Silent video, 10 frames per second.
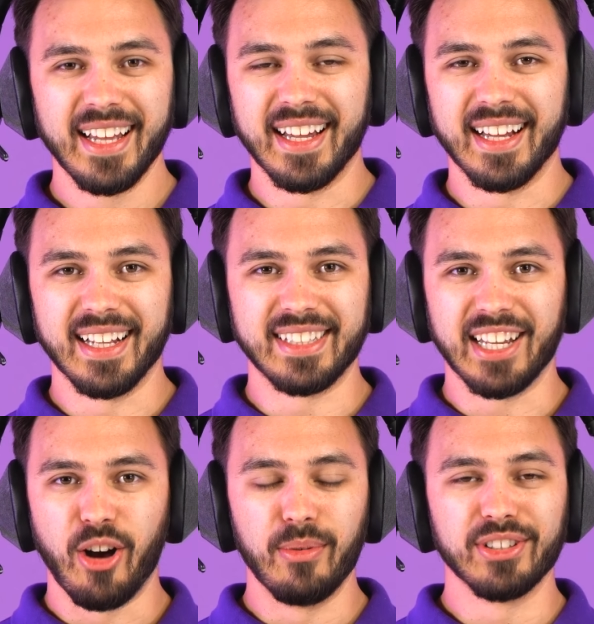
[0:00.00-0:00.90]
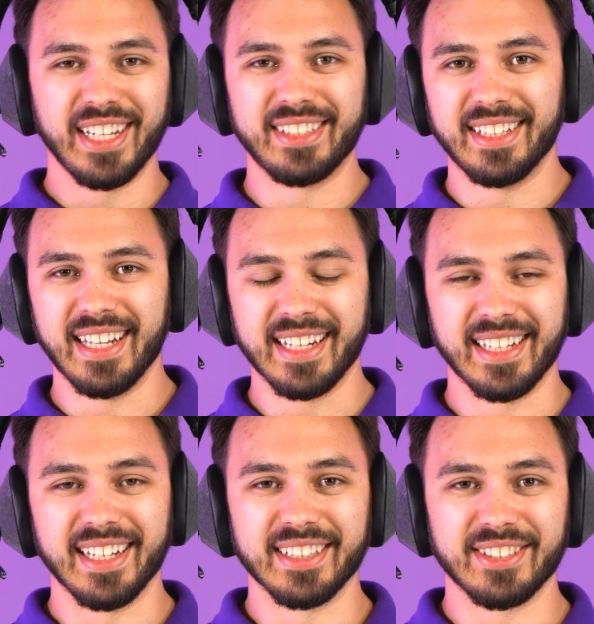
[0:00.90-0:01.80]
Uh, it almost gets
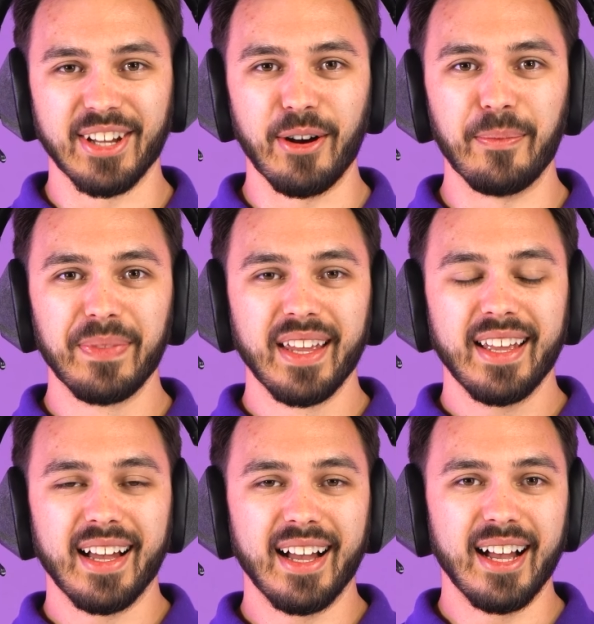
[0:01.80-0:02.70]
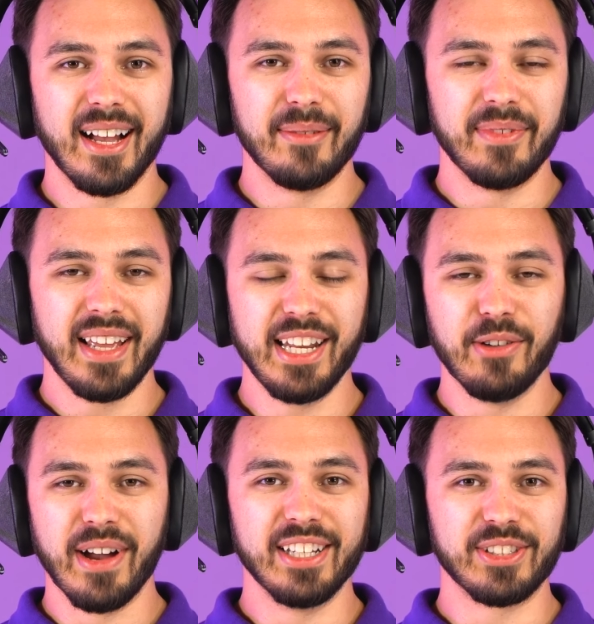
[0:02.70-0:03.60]
addicting. So um,
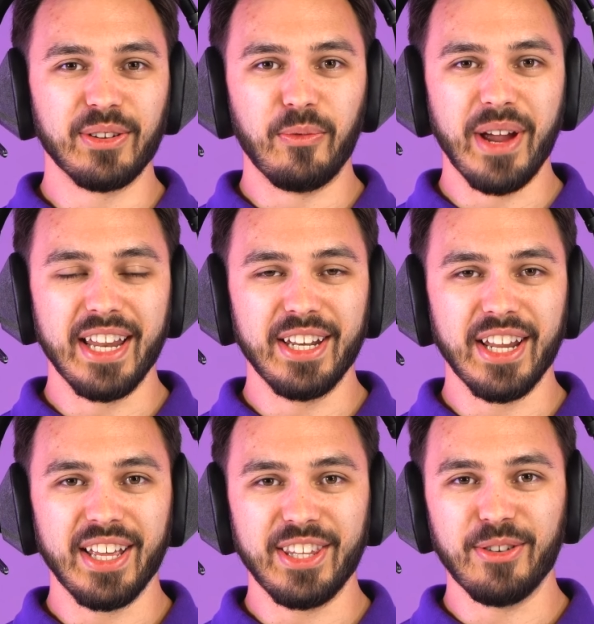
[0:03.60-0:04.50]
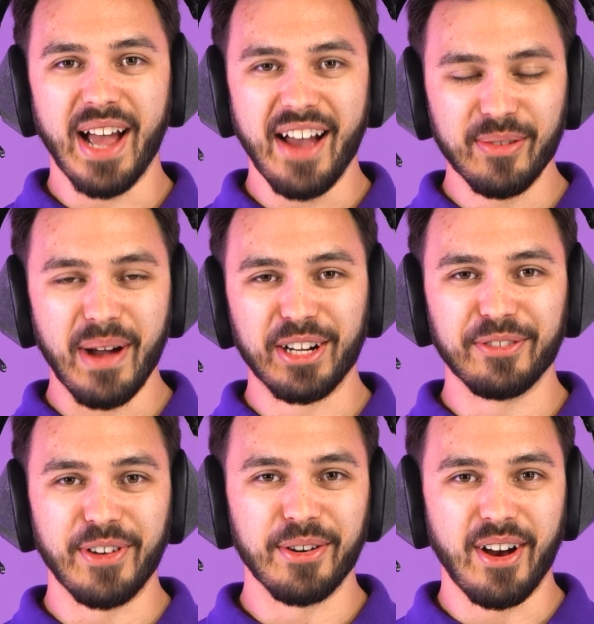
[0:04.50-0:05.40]
anyways, when you have the
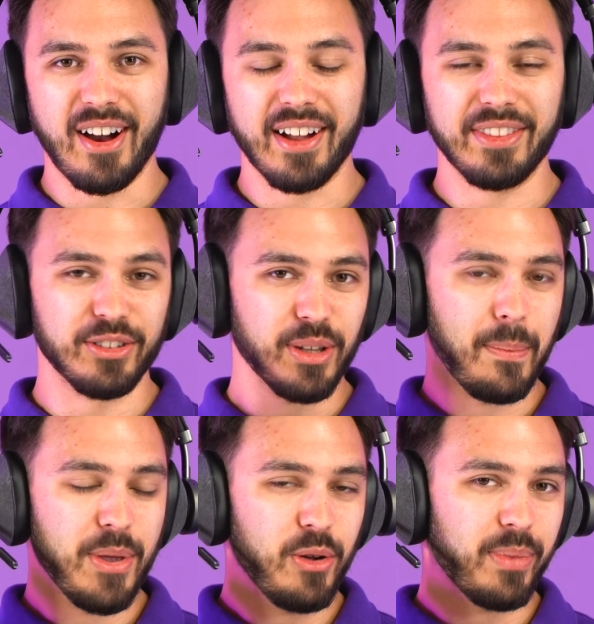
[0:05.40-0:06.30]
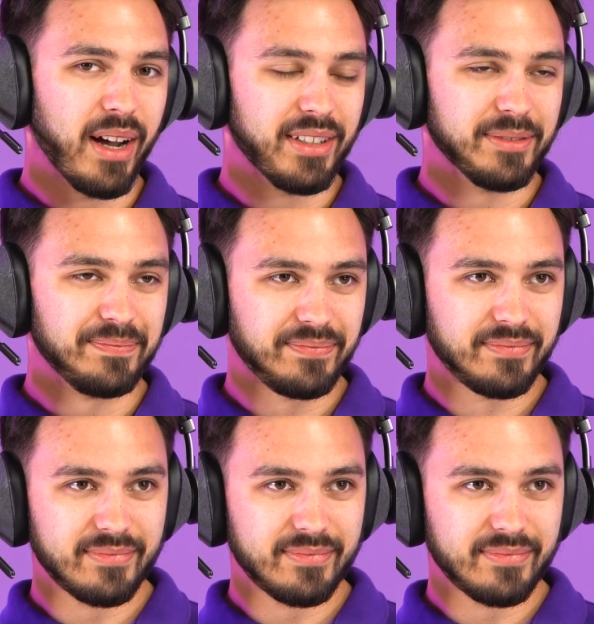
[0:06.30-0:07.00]
microphone on, there's a mute button